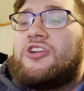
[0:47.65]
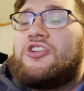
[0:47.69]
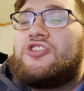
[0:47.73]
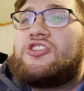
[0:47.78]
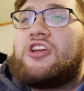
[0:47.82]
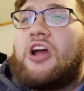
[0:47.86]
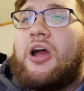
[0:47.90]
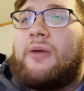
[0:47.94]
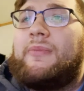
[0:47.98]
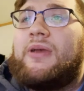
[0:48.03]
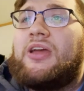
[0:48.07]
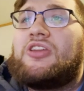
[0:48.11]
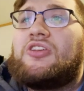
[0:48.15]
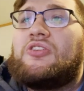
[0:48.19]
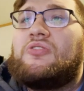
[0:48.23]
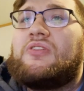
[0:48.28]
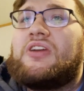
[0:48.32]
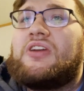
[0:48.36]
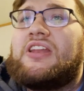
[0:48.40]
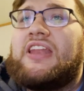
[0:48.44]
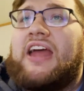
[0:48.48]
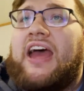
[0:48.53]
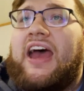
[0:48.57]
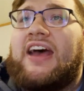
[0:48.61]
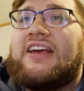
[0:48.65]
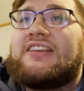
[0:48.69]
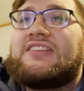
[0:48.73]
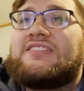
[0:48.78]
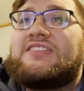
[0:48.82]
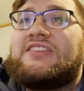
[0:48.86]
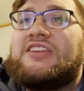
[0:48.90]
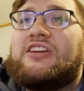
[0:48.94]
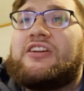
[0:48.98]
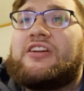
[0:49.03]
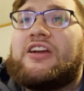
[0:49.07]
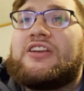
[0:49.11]
Charmander, you get an S
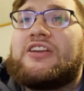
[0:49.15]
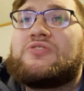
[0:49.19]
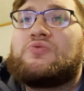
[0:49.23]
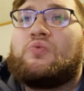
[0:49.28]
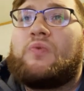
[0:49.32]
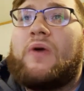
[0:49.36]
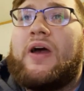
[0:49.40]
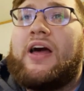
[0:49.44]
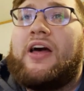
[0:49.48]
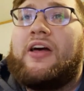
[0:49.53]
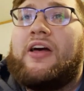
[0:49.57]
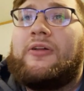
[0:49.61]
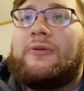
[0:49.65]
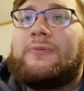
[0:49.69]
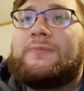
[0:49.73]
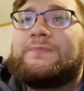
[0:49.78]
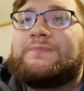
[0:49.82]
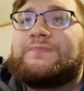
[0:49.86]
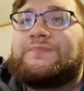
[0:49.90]
tier as well.